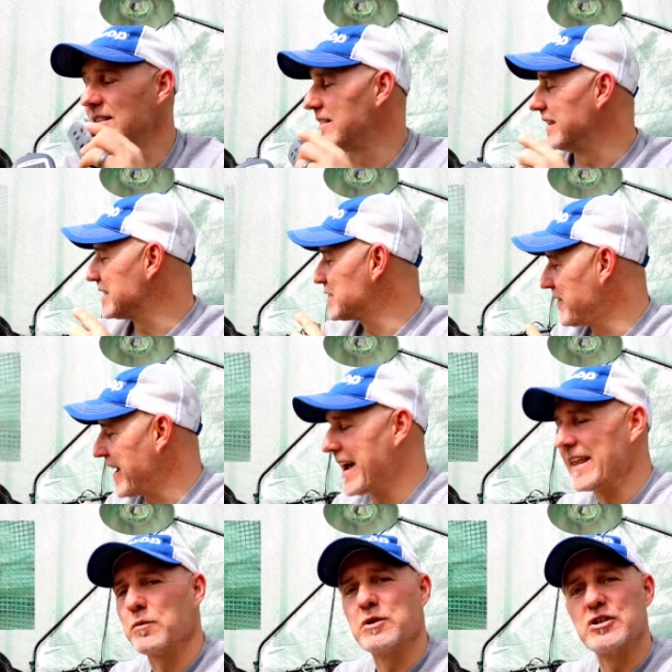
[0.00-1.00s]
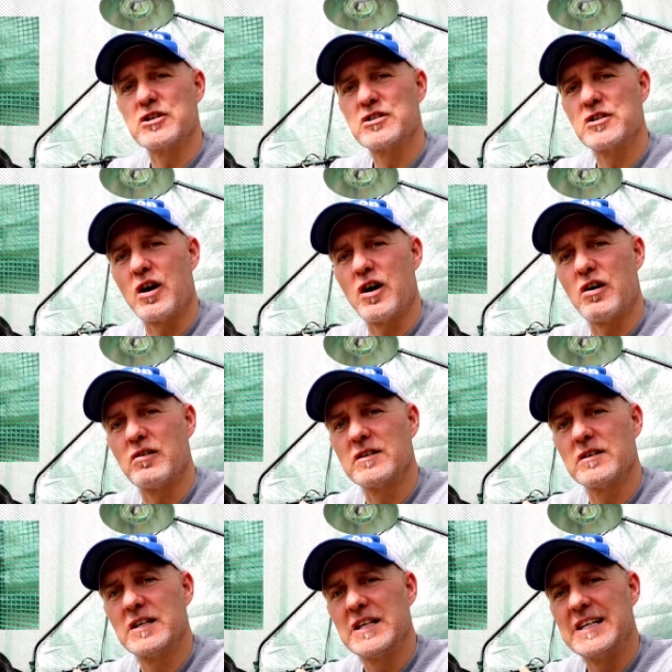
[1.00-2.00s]
this fan that we just saw
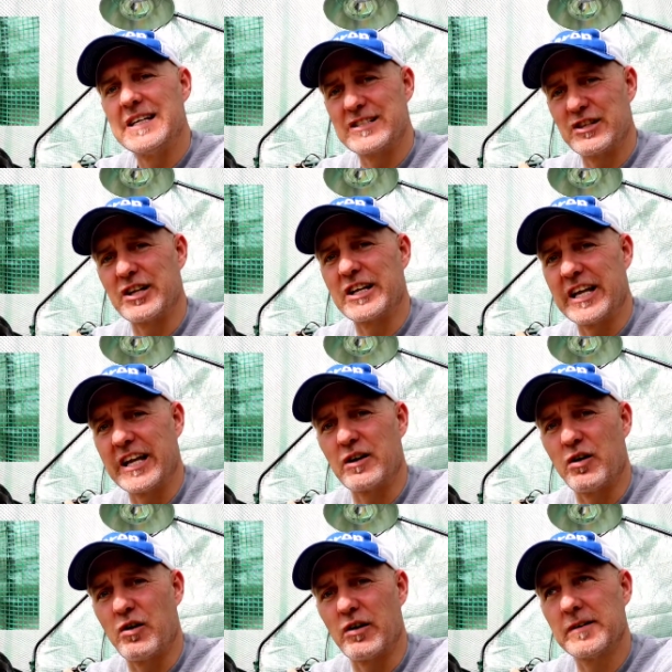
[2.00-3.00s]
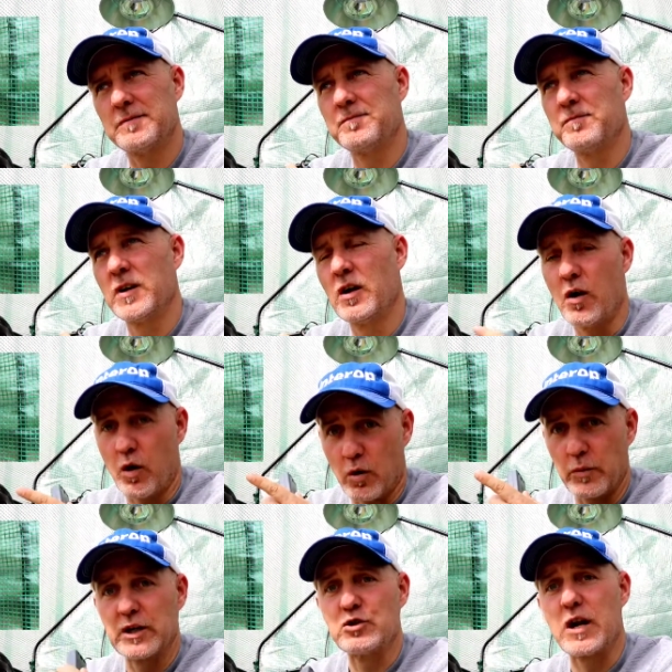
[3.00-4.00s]
is gonna kick on. Or
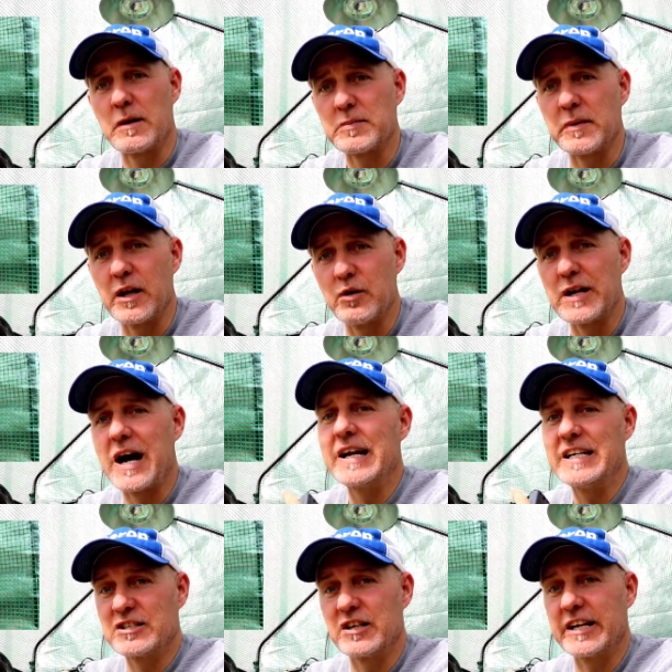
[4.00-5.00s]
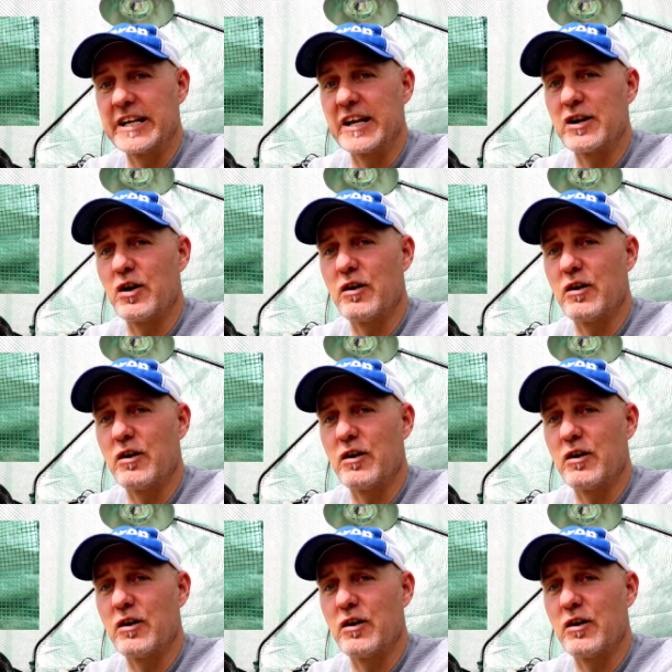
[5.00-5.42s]
when it drops below 90, it's gonna kick